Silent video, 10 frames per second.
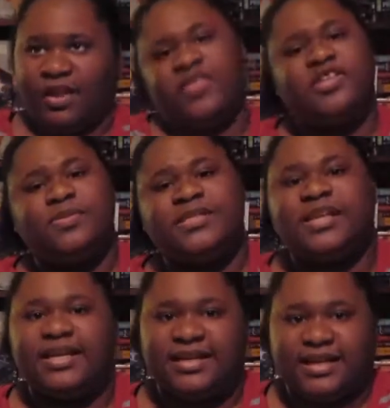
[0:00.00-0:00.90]
This was
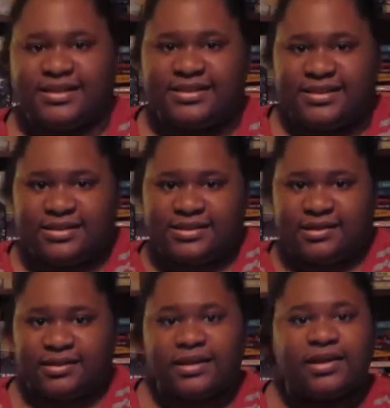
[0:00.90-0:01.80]
99 cents
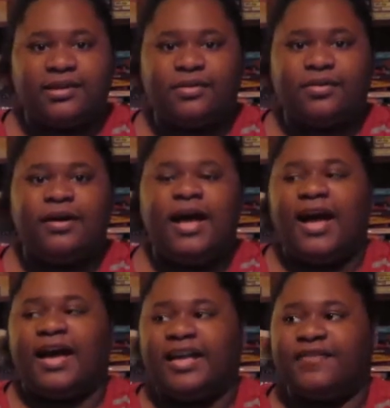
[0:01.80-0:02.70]
on the Kindle.
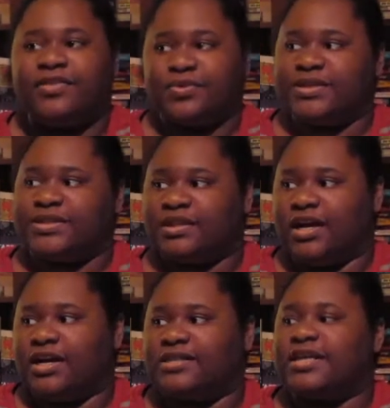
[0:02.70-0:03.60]
I gave it
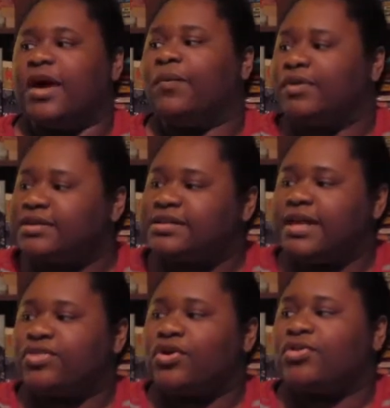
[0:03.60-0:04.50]
stars. I will
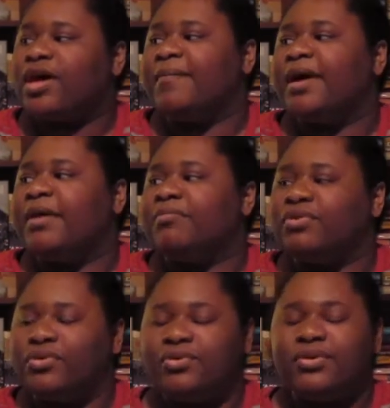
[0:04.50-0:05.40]
say though that my
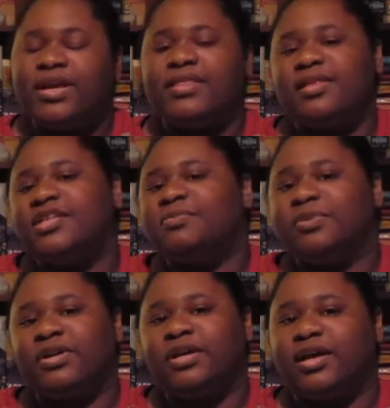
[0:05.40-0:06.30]
mood in this
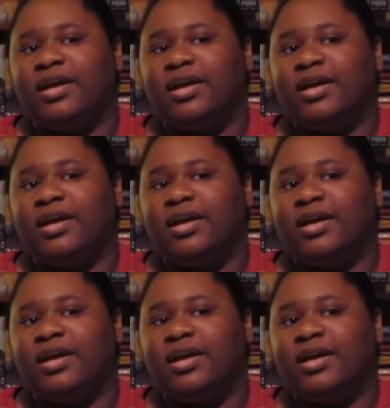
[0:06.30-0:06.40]
book